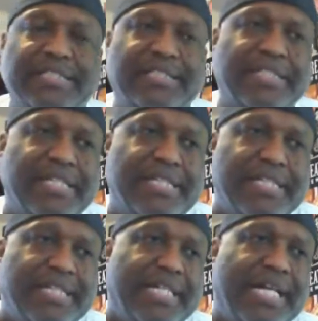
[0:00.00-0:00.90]
And
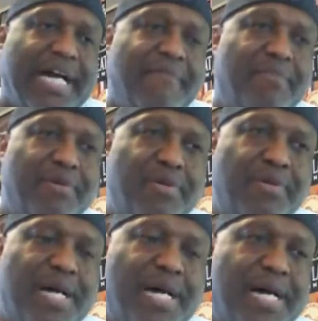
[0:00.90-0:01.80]
I've
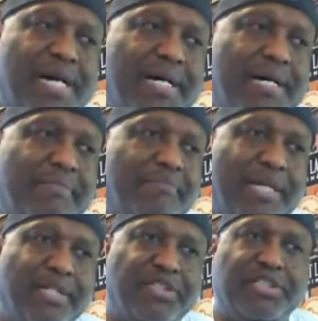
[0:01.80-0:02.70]
brewed
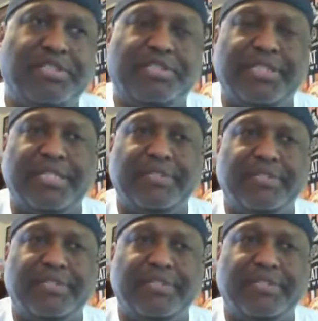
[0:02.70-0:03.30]
beers using